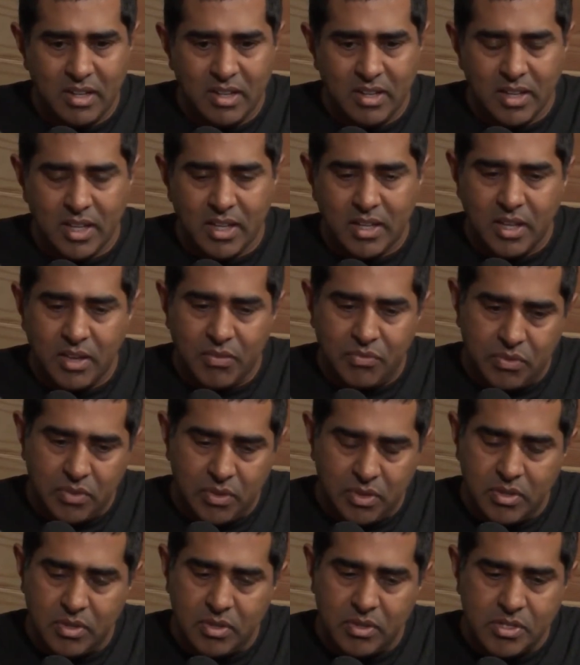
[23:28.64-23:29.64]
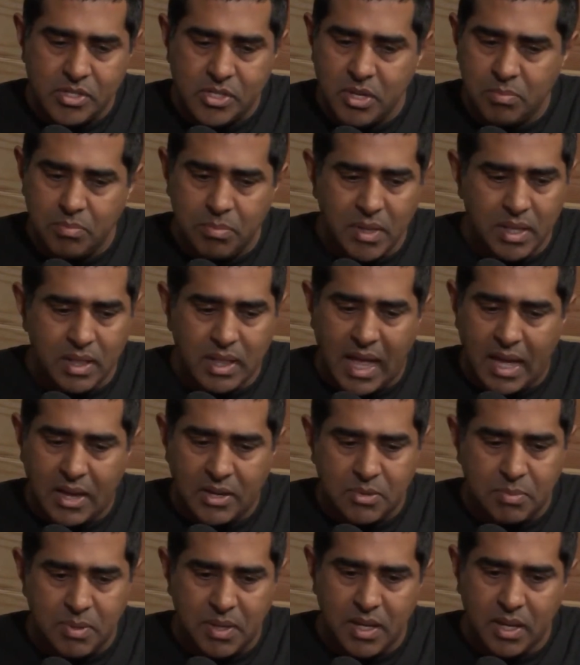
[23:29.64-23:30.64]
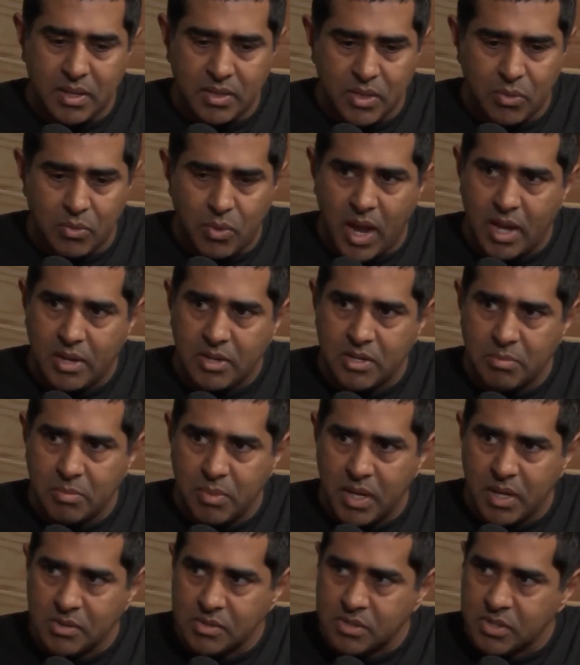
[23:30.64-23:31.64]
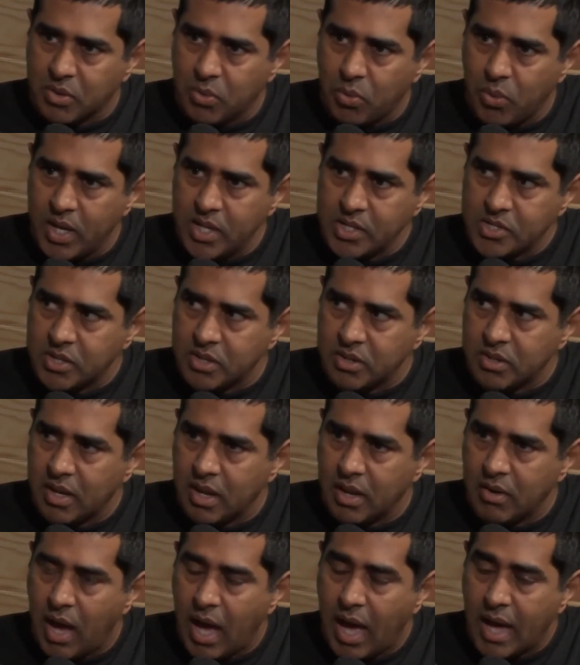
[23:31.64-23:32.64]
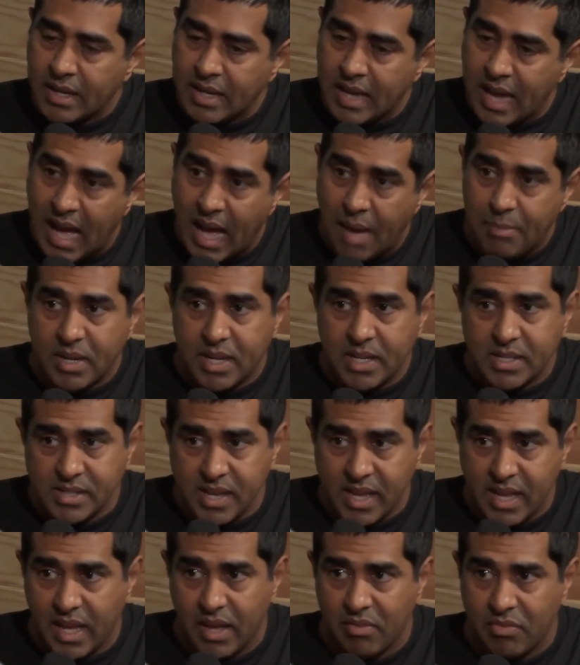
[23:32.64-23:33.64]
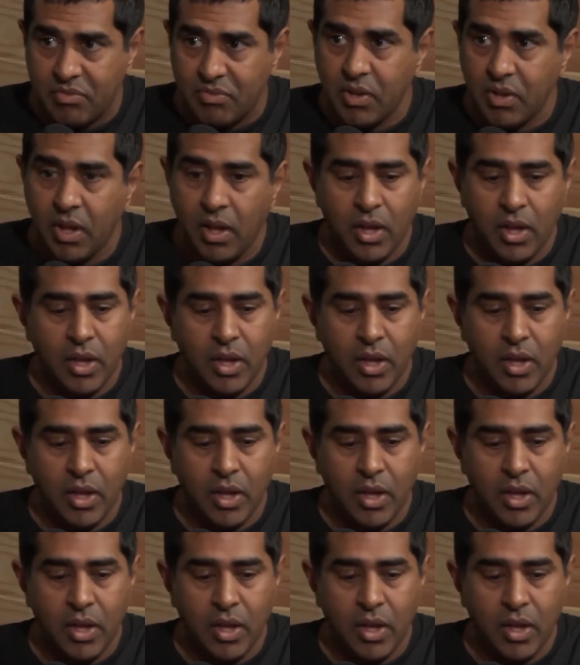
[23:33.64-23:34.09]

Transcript: you shouldn't be allowed to be in the Rotten Tomatoes equation on comedies if